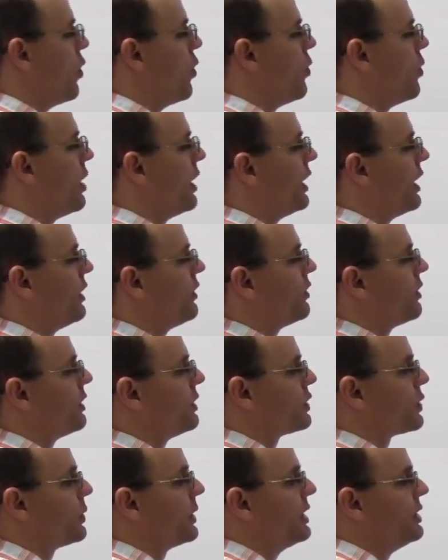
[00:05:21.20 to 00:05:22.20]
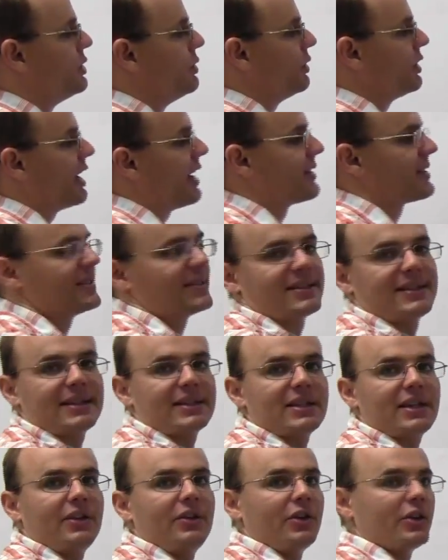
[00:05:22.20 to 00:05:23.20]
one hundred twenty-two thousand
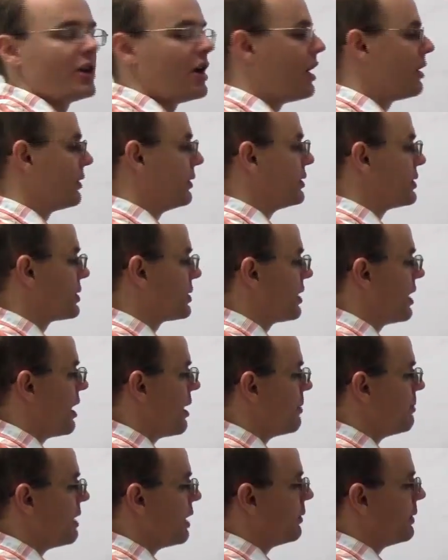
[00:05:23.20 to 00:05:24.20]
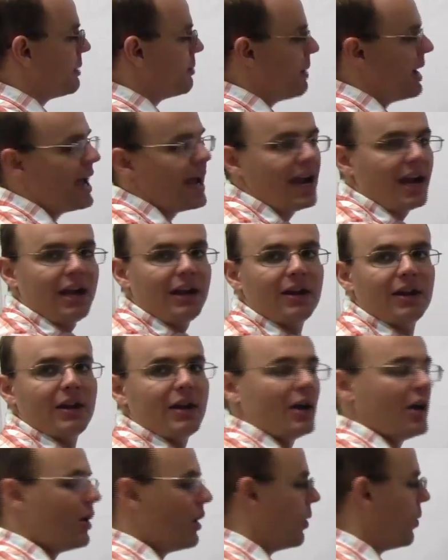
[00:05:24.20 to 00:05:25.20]
six hundred dollars, but we paid
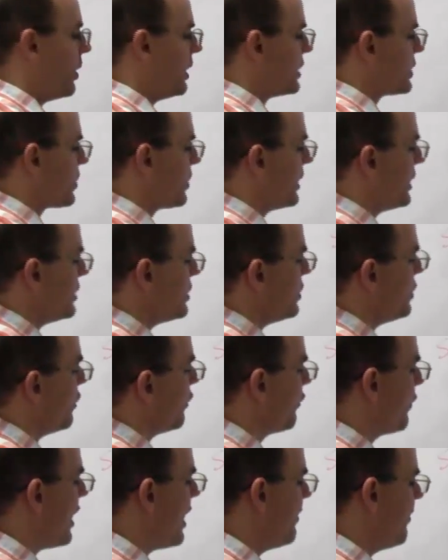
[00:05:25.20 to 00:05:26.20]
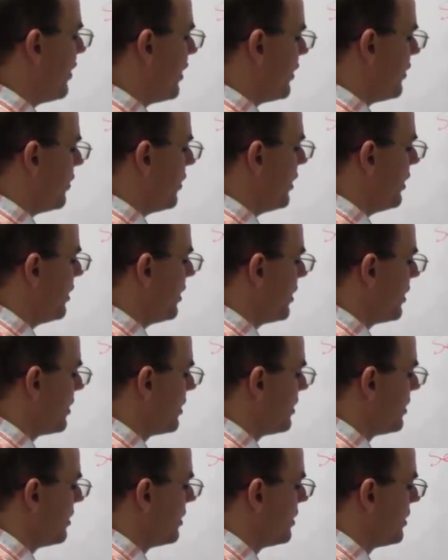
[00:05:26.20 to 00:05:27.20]
one hundred twenty-two thousand five hundred dollars.
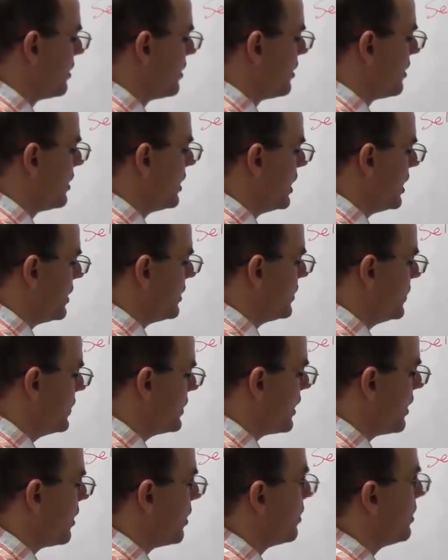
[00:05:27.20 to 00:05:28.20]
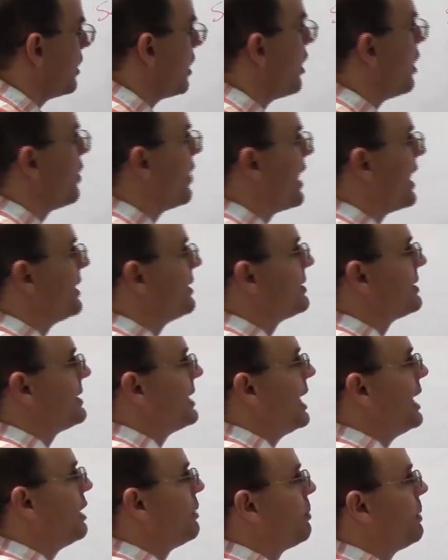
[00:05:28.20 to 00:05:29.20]
So on that
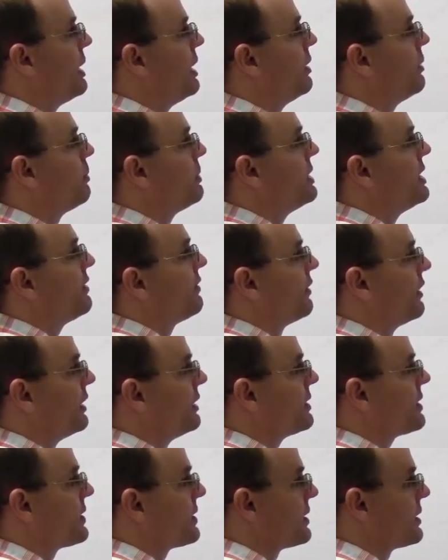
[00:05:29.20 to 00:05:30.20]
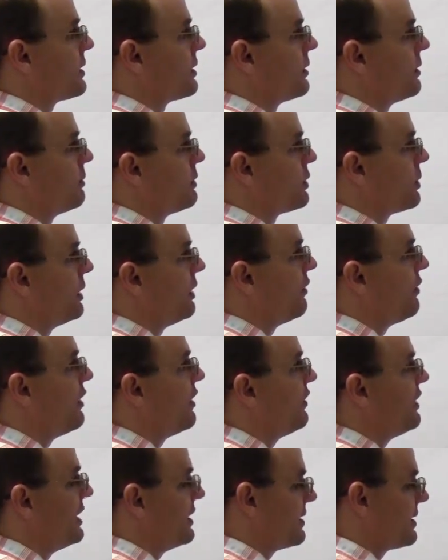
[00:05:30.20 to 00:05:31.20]
ten pip difference between
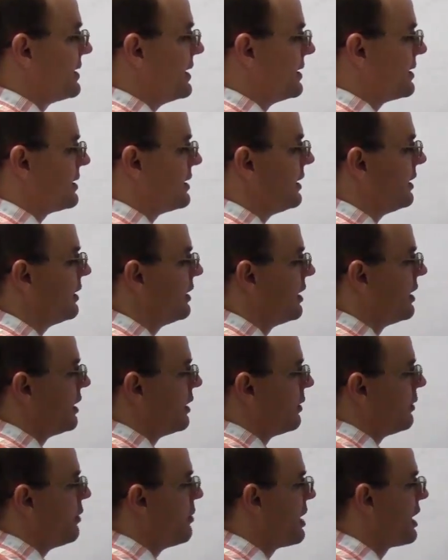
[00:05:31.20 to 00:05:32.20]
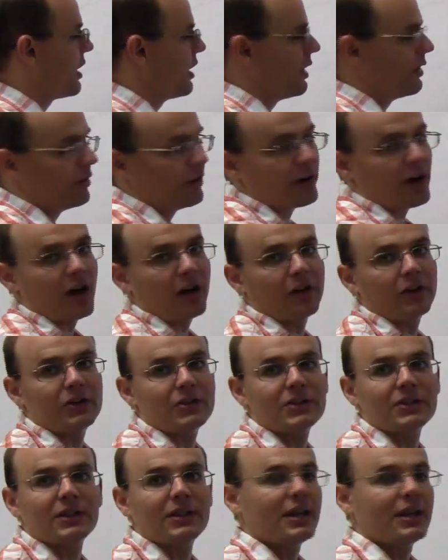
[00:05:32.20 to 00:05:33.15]
fifty and sixty, we make one hundred dollars.